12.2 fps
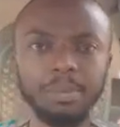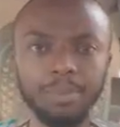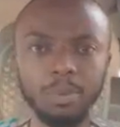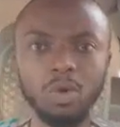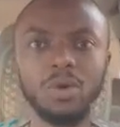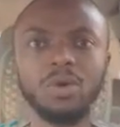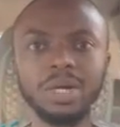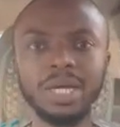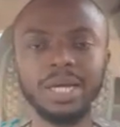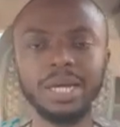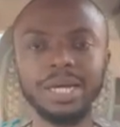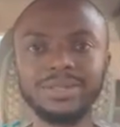be more
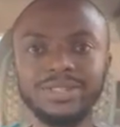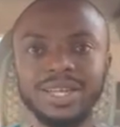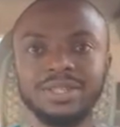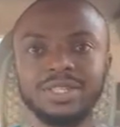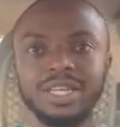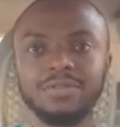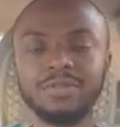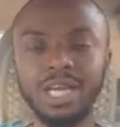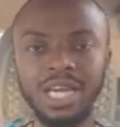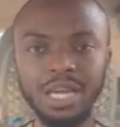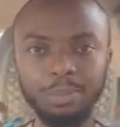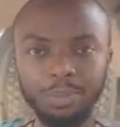intensive,
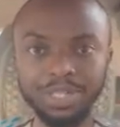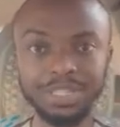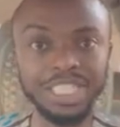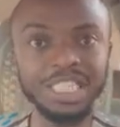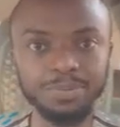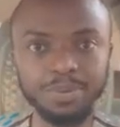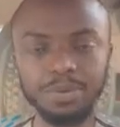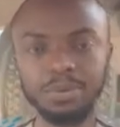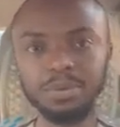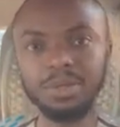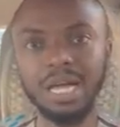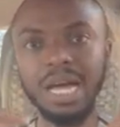be deep,
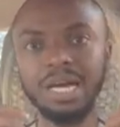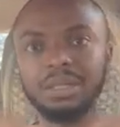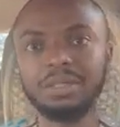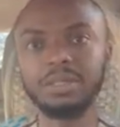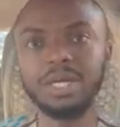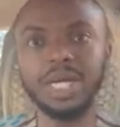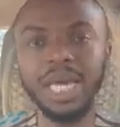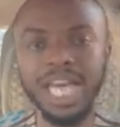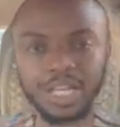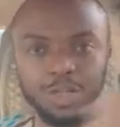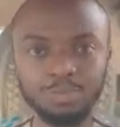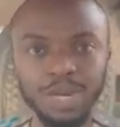and
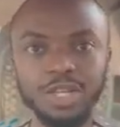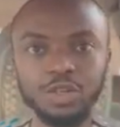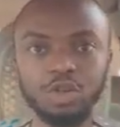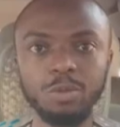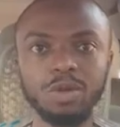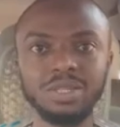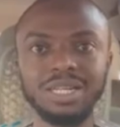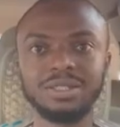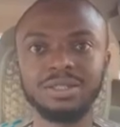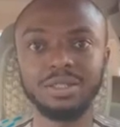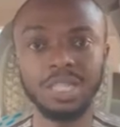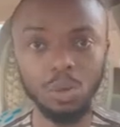explain so much
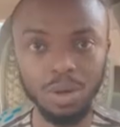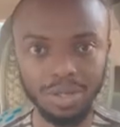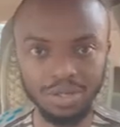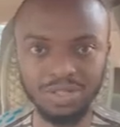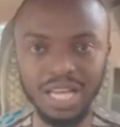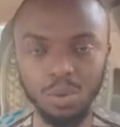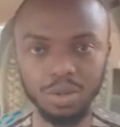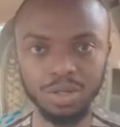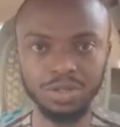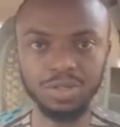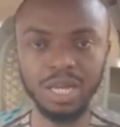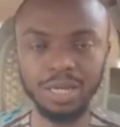that they will understand what
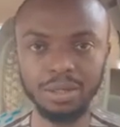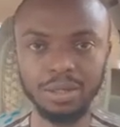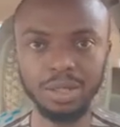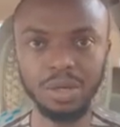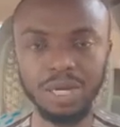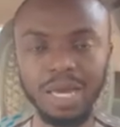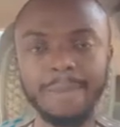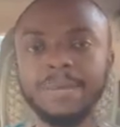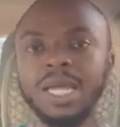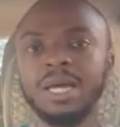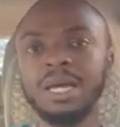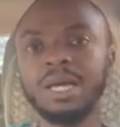you're saying. Okay,
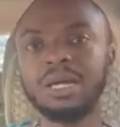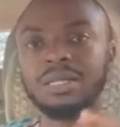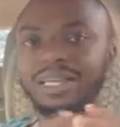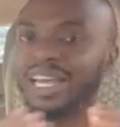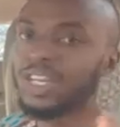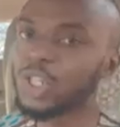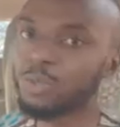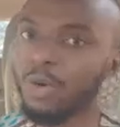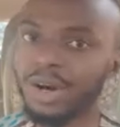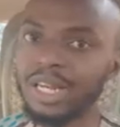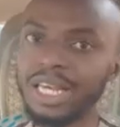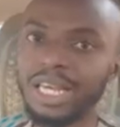the next
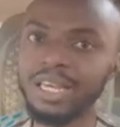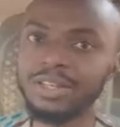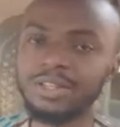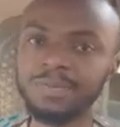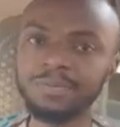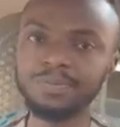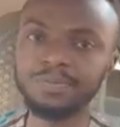point is